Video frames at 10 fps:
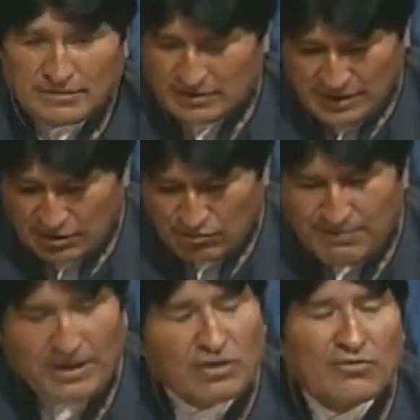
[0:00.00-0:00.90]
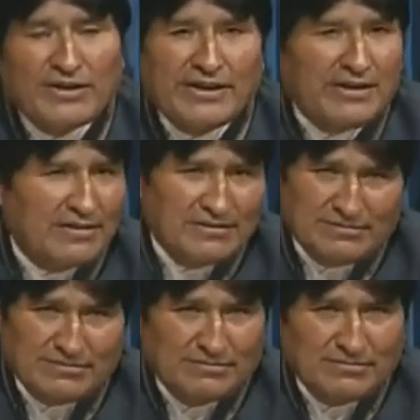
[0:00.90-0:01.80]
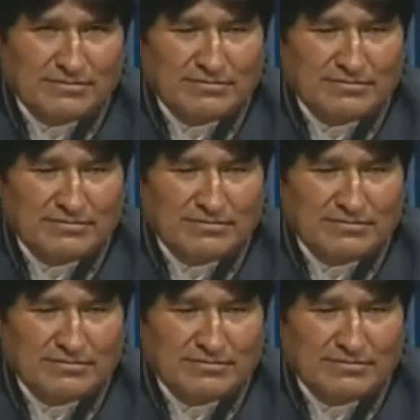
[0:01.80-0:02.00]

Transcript: and it really does